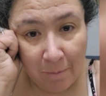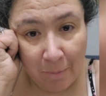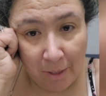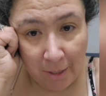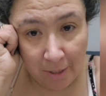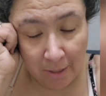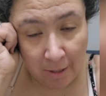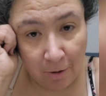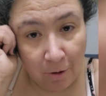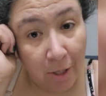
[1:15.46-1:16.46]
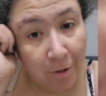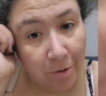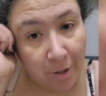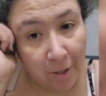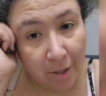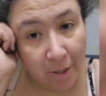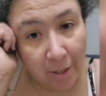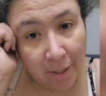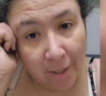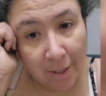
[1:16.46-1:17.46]
pleased I got the
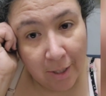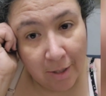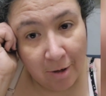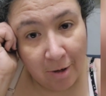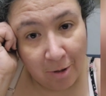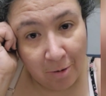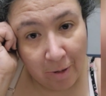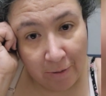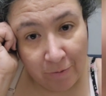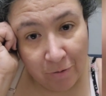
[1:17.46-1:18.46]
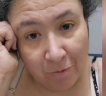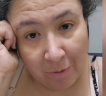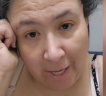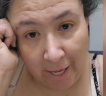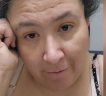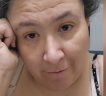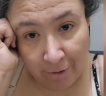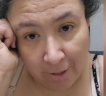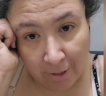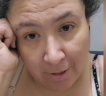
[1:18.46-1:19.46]
autographs from the half
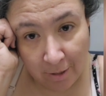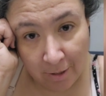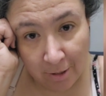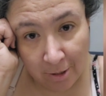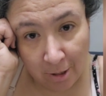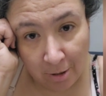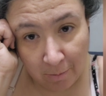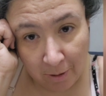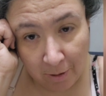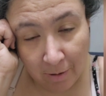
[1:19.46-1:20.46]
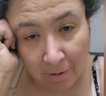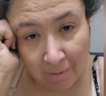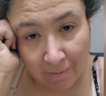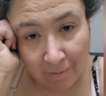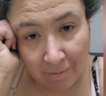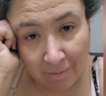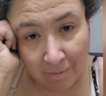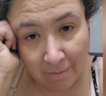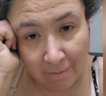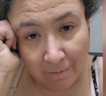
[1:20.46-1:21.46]
dozen gentlemen
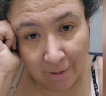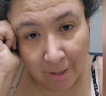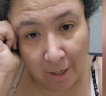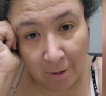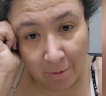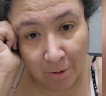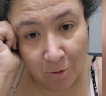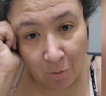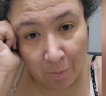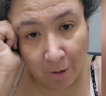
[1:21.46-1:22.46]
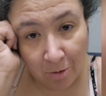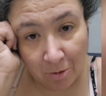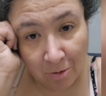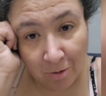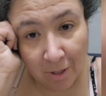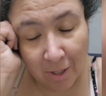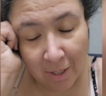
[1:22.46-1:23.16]
that I was hoping to.